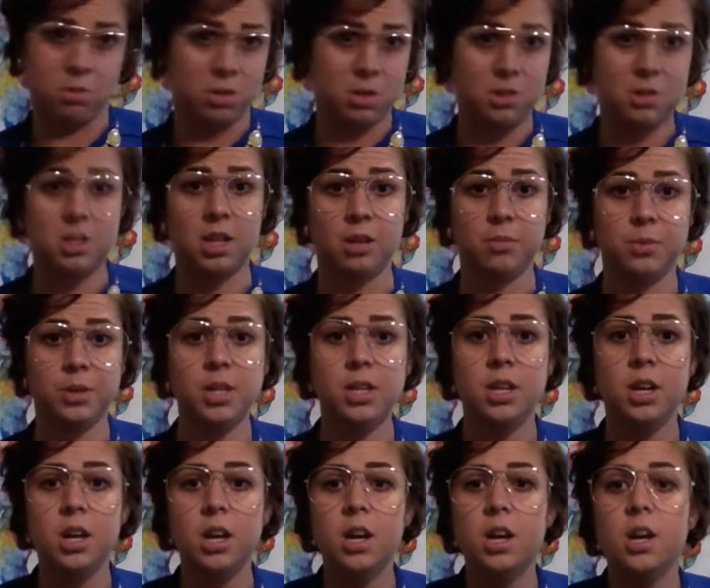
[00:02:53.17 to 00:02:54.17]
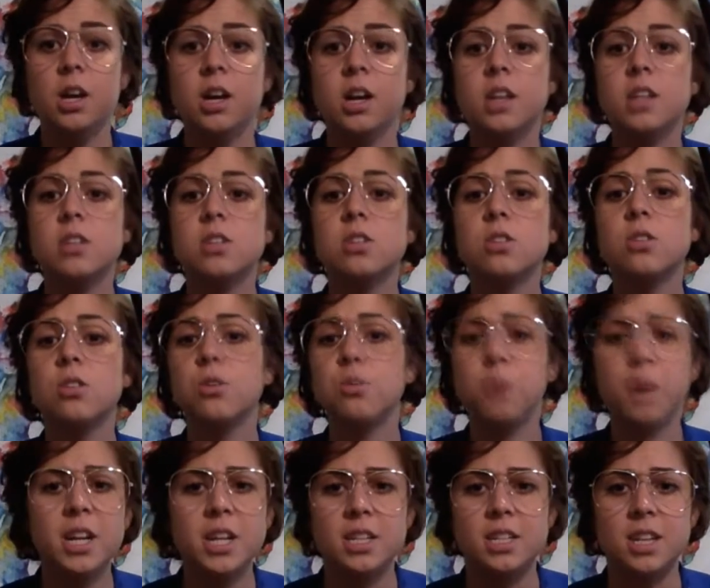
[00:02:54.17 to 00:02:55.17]
celibate until her
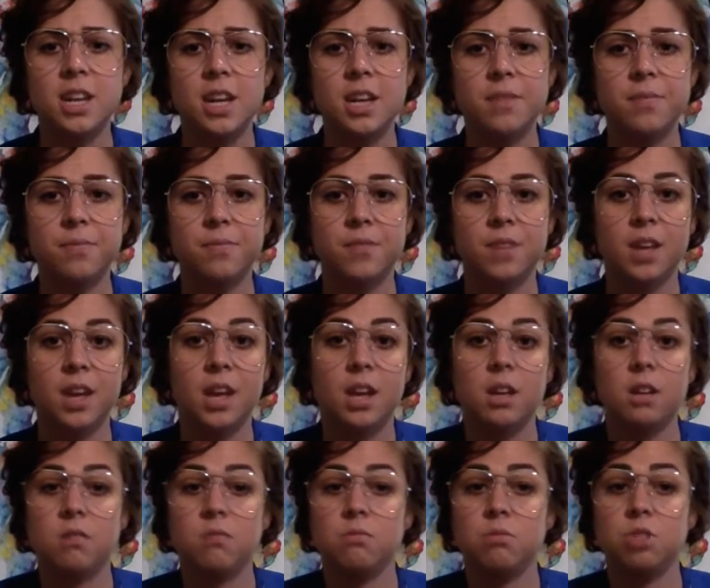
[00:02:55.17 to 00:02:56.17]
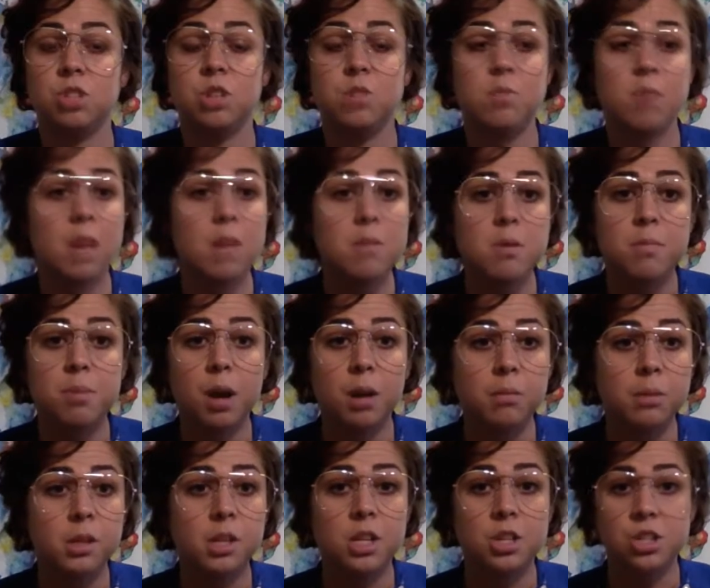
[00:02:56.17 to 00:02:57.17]
wedding day, and she may be
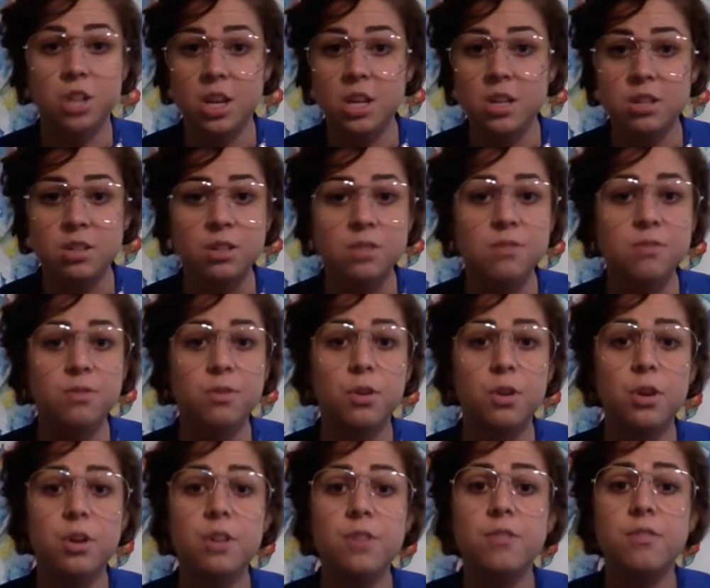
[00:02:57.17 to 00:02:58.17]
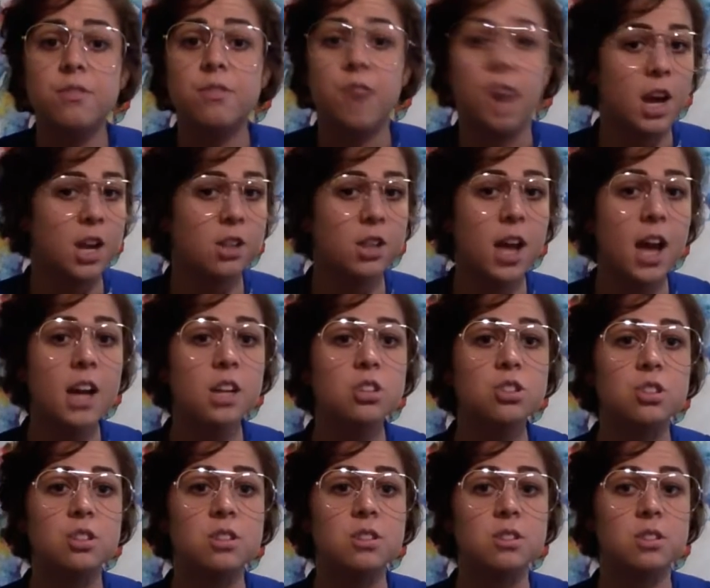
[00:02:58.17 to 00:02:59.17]
publicly chastened for her vile
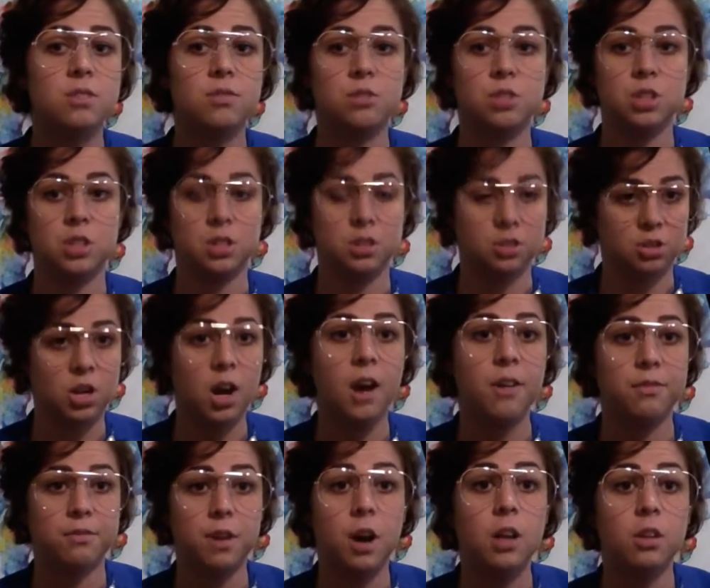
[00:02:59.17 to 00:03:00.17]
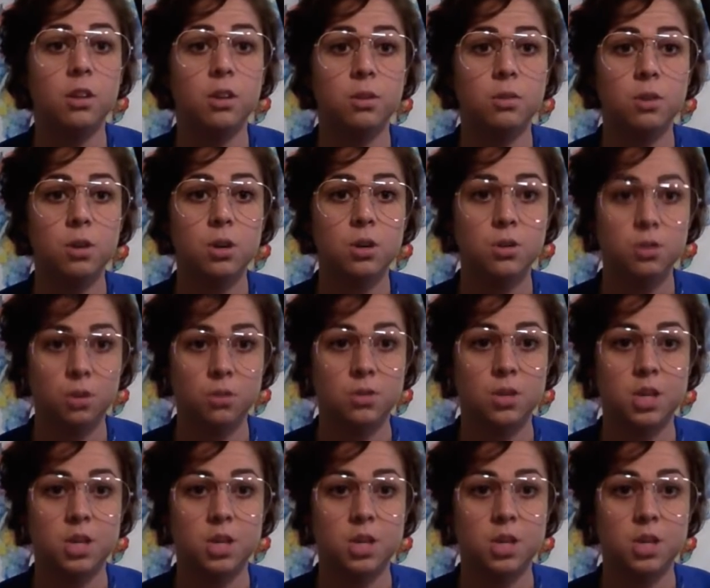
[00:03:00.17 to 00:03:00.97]
actions if she does not follow those